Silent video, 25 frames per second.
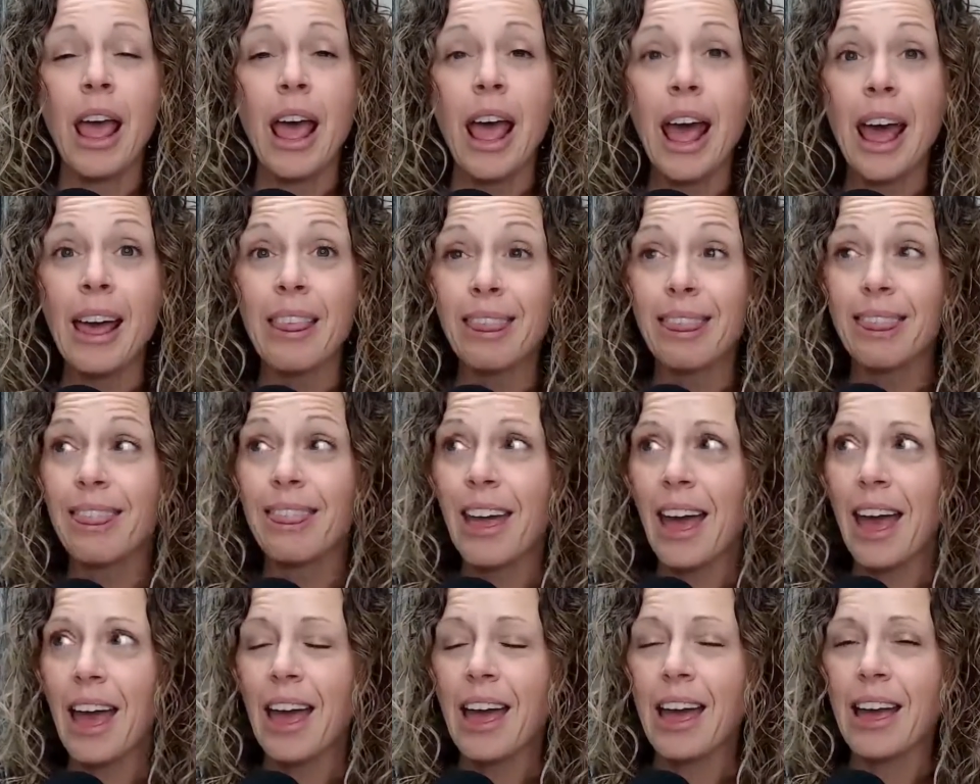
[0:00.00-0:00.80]
And
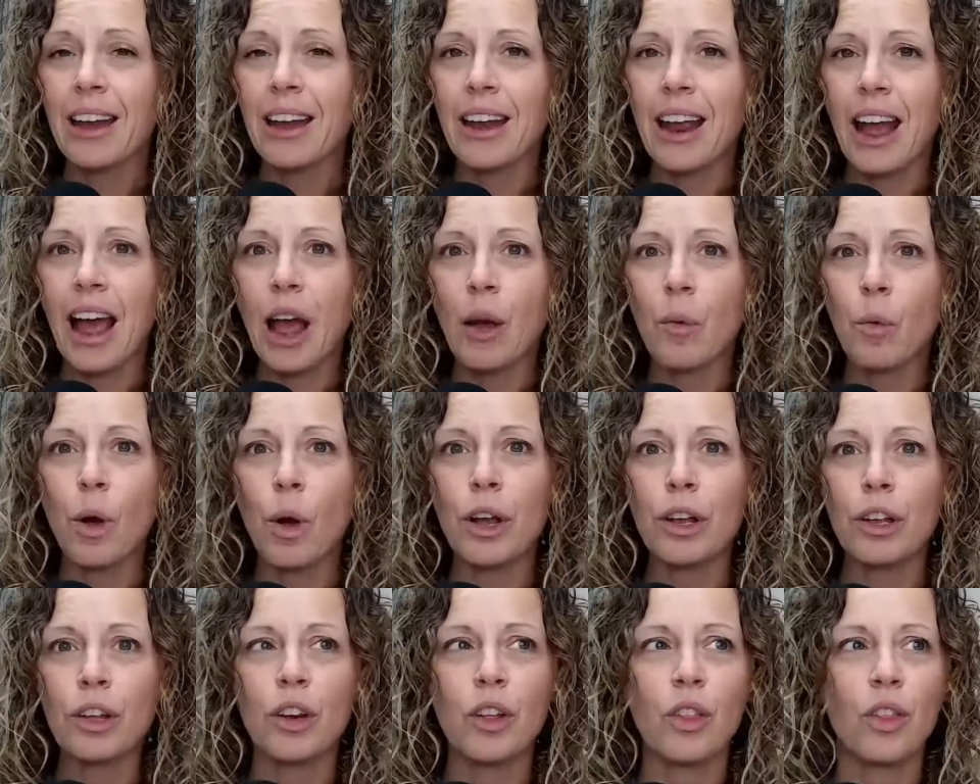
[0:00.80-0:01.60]
then I
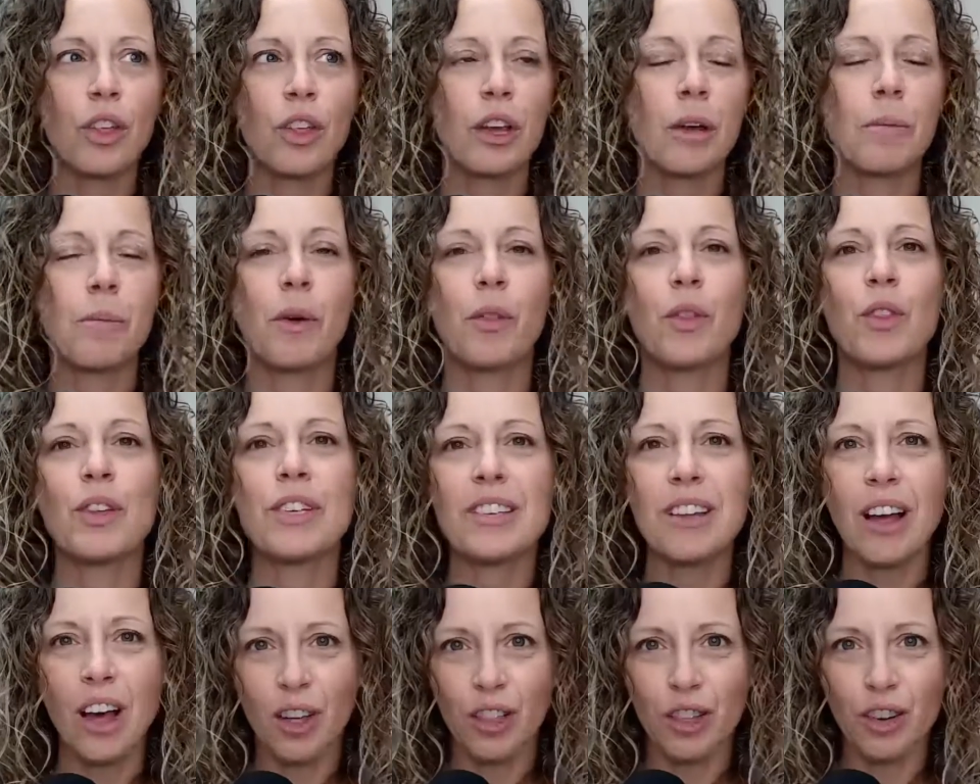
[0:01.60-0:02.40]
want you to think about
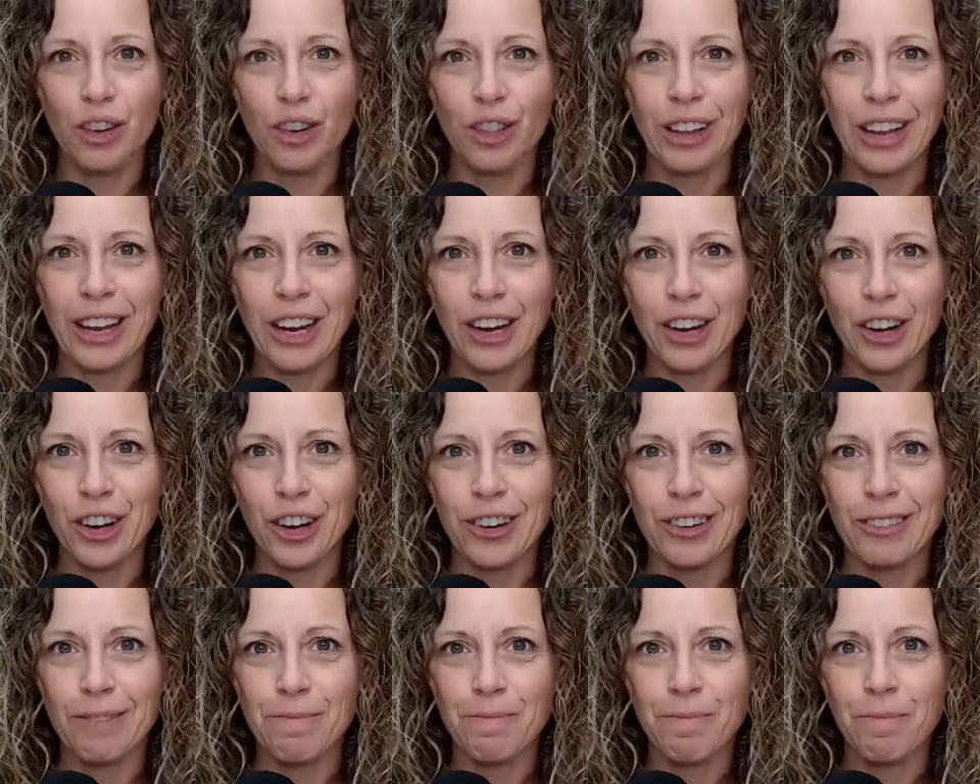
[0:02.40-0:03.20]
this other
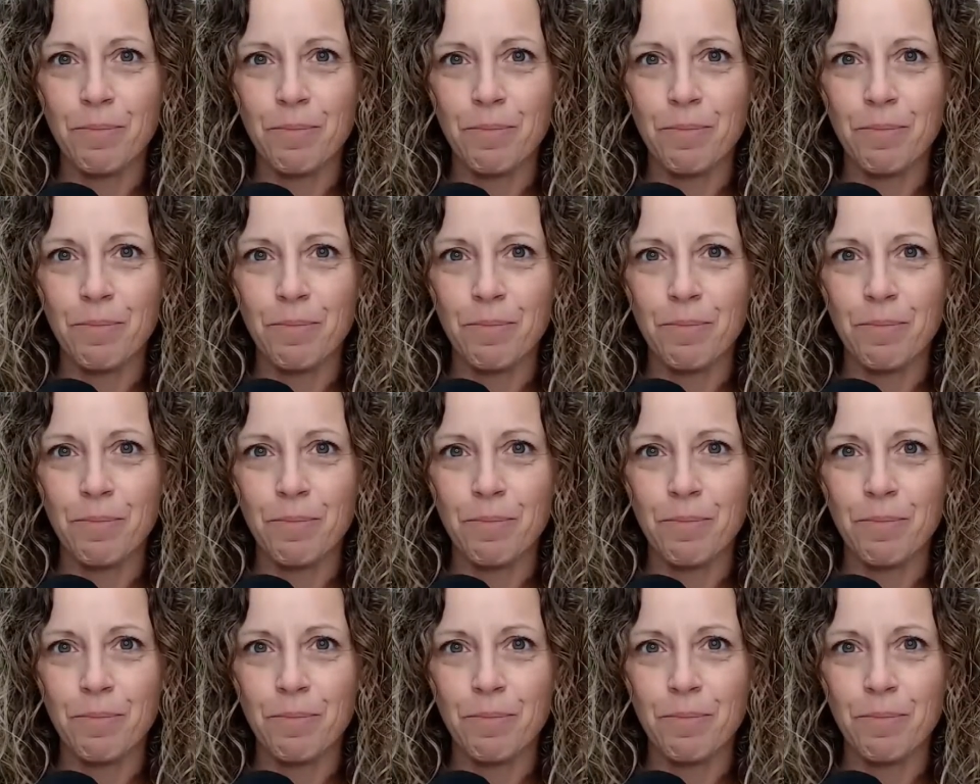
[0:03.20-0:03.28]
layer.